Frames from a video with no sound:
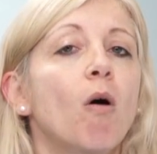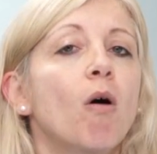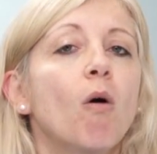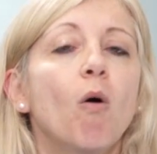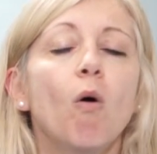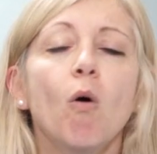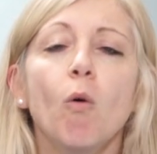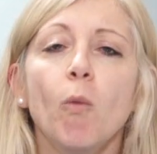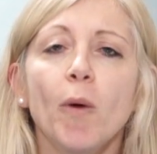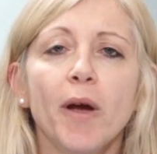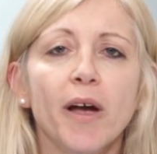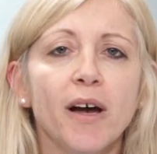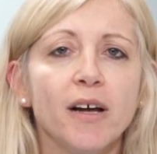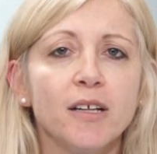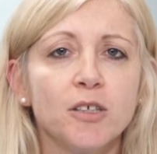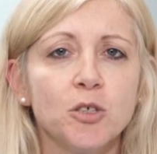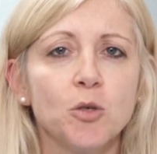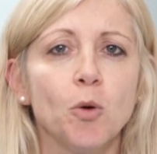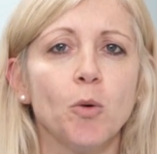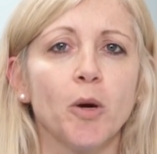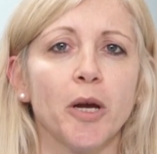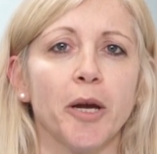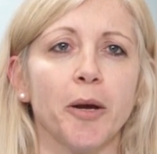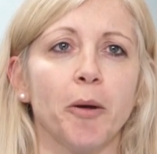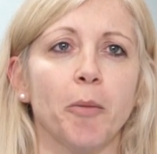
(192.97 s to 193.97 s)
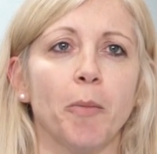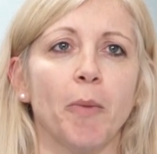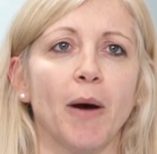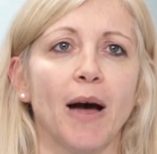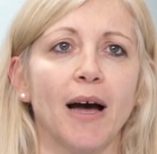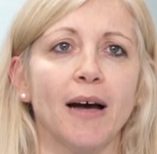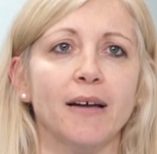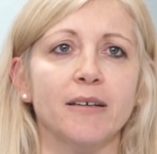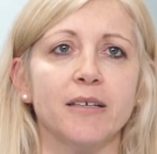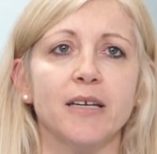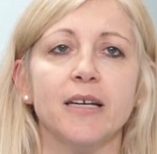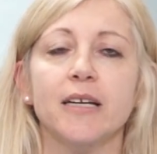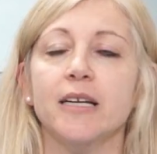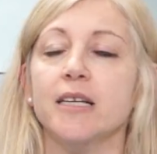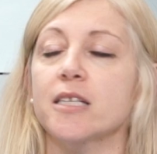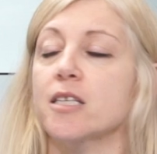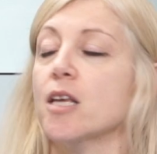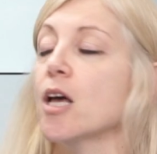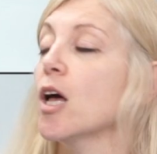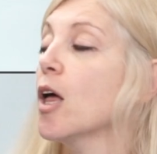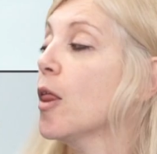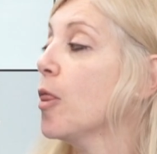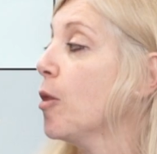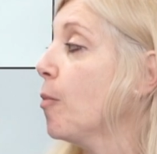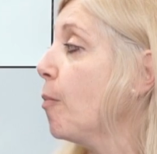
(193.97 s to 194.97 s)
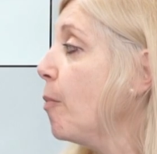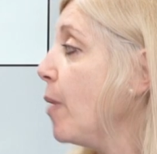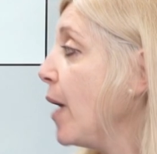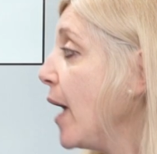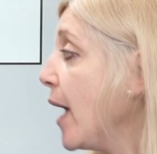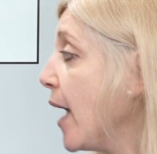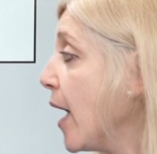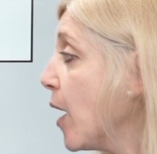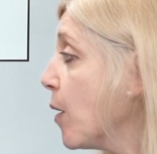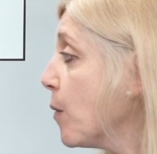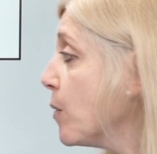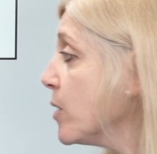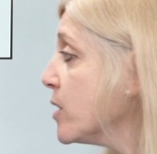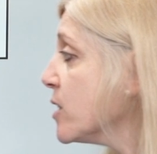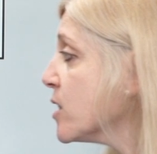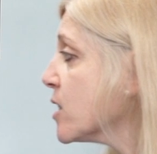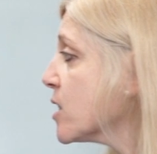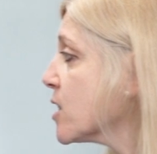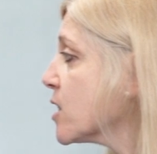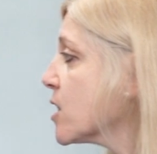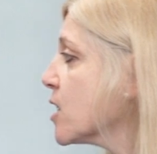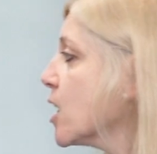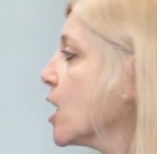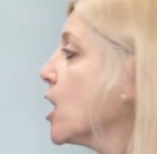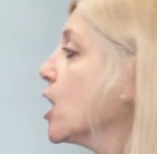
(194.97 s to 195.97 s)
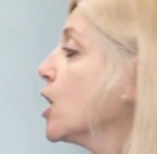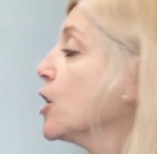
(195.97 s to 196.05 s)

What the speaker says: all we are talking about is the parents,